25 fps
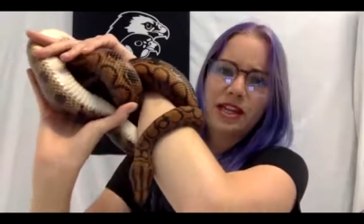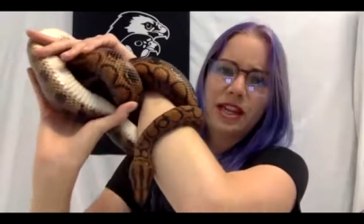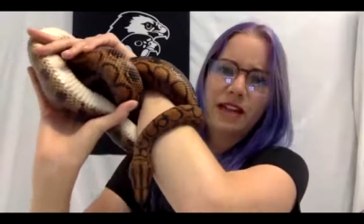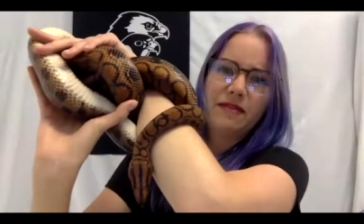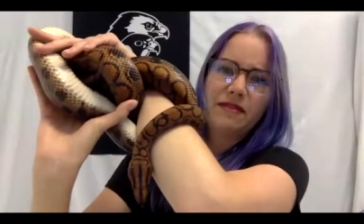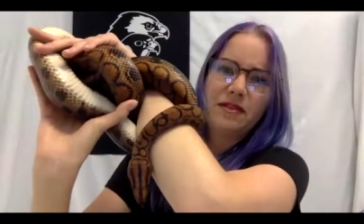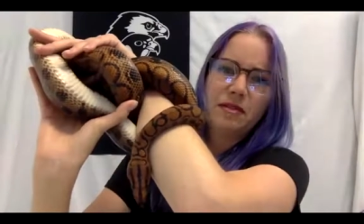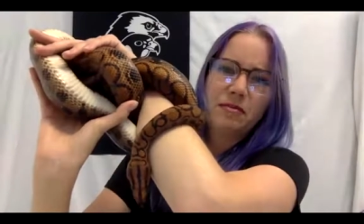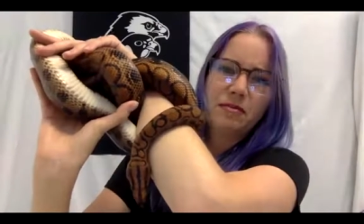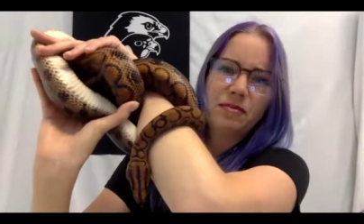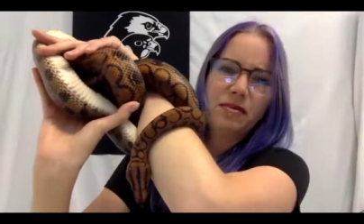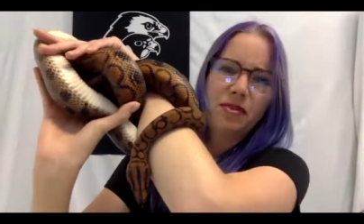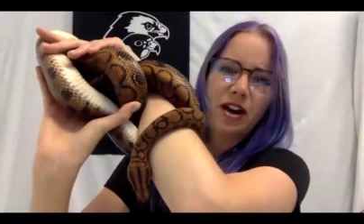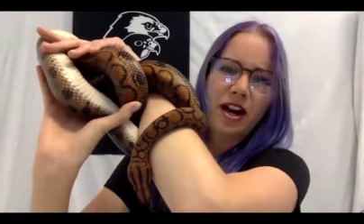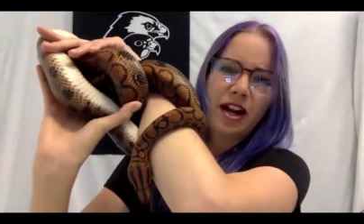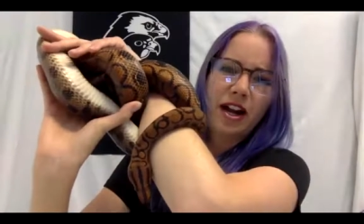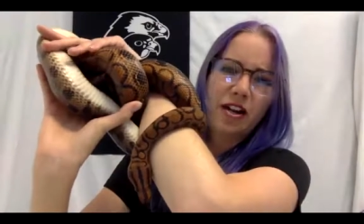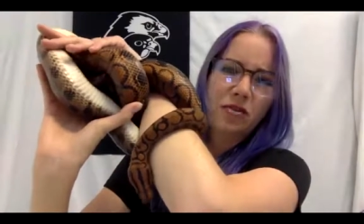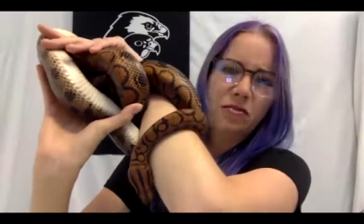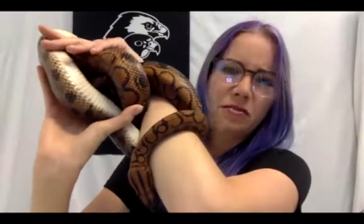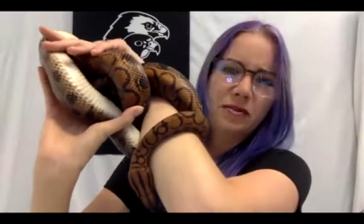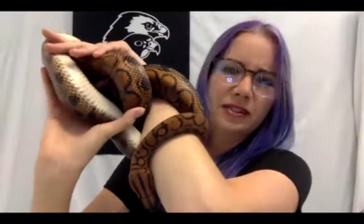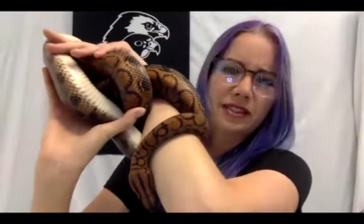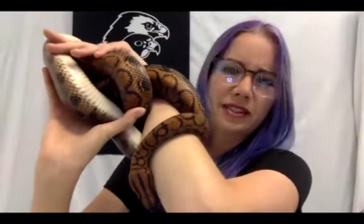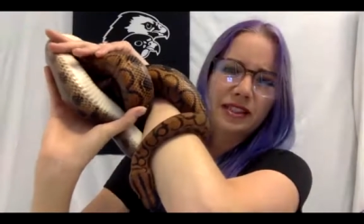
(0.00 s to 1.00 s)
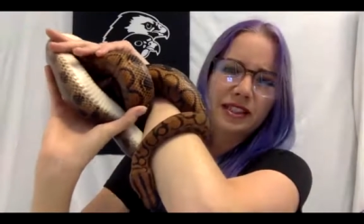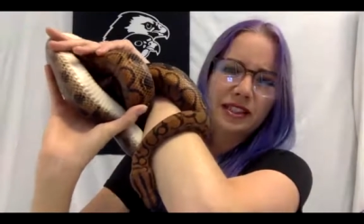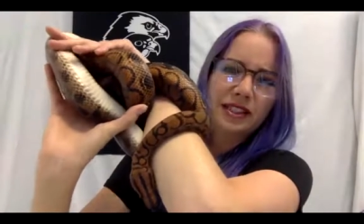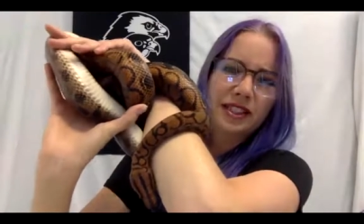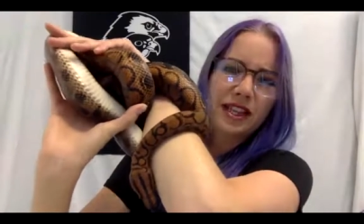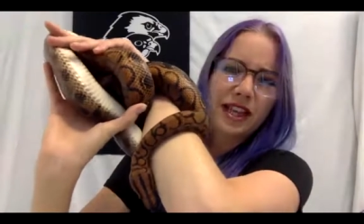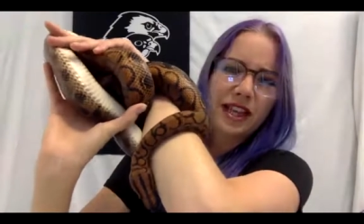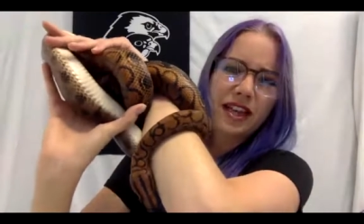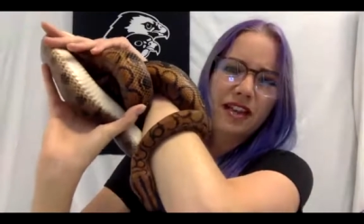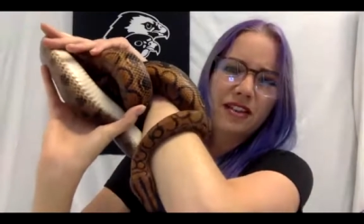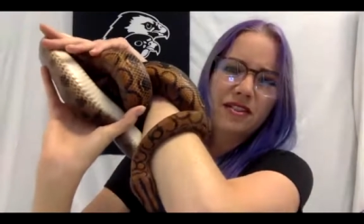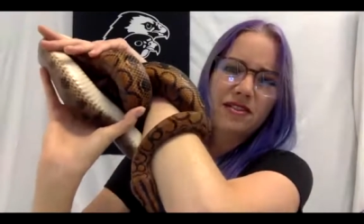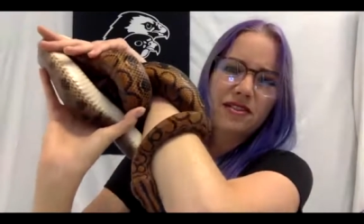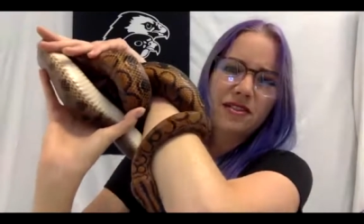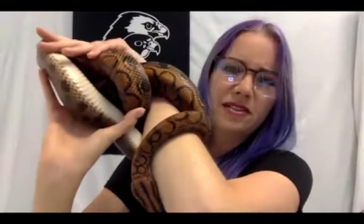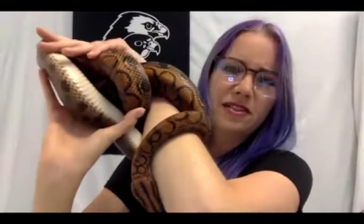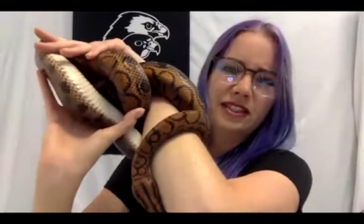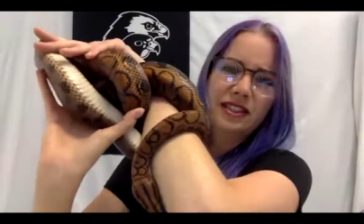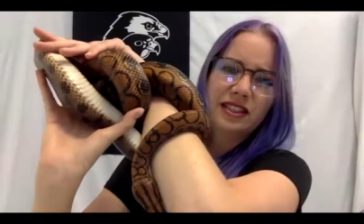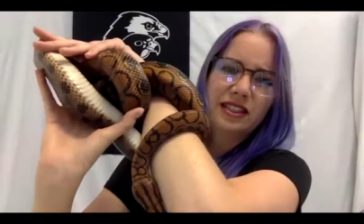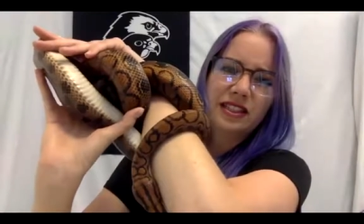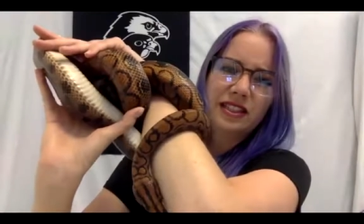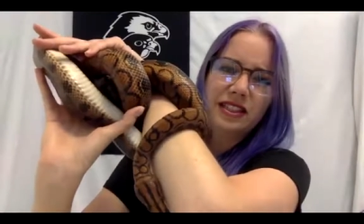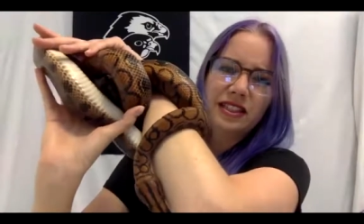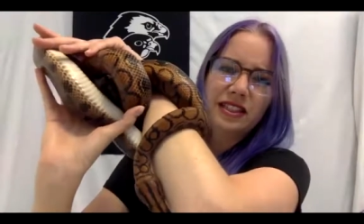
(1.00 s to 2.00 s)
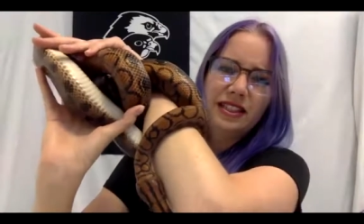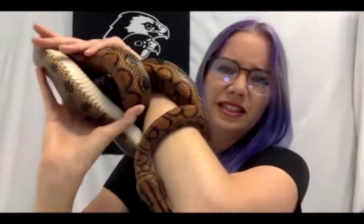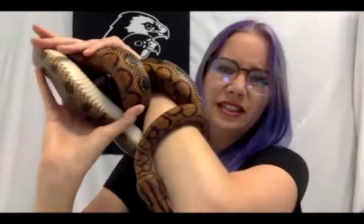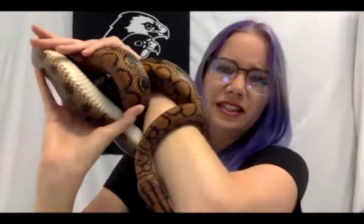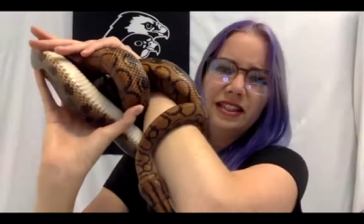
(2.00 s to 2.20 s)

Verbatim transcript: They have to pry open scales and